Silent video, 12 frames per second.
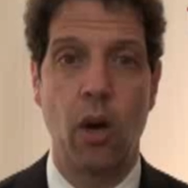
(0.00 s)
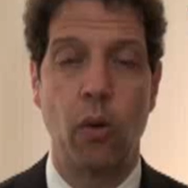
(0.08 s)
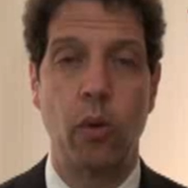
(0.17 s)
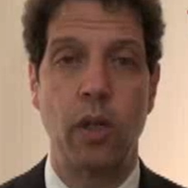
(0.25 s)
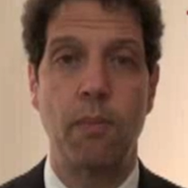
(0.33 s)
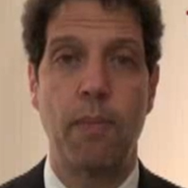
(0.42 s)

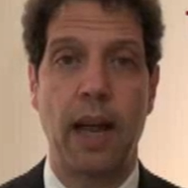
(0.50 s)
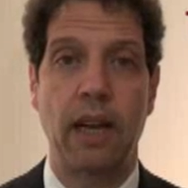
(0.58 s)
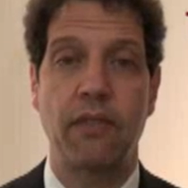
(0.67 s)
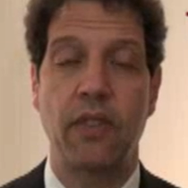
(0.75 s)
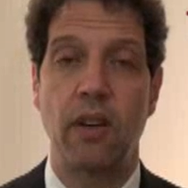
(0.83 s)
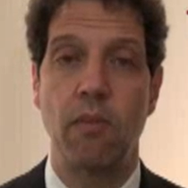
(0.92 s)
would
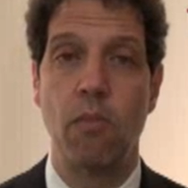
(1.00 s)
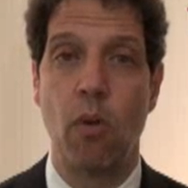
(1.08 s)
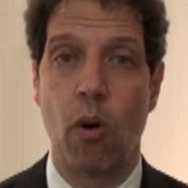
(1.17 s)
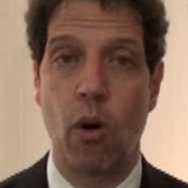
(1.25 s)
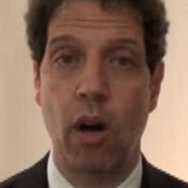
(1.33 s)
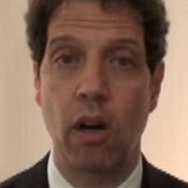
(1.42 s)
benefit
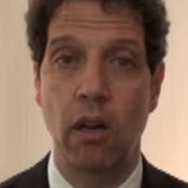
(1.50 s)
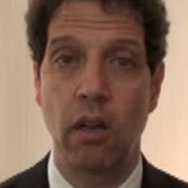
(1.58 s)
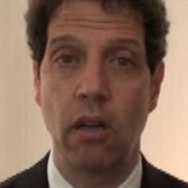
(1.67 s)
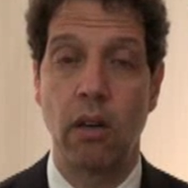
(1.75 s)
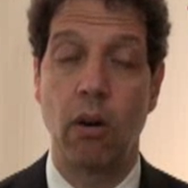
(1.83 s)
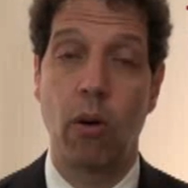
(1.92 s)
more
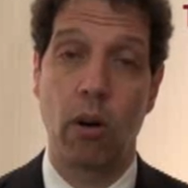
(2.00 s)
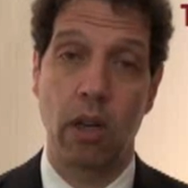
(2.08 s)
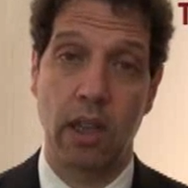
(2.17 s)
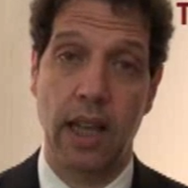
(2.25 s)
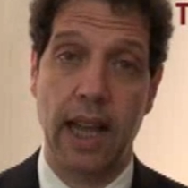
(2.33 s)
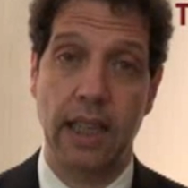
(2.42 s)
or
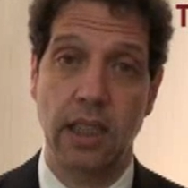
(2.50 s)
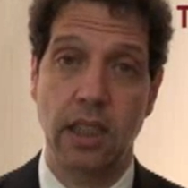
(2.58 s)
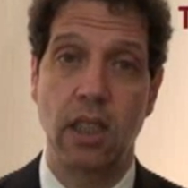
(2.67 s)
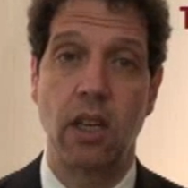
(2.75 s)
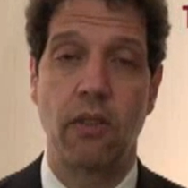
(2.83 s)
less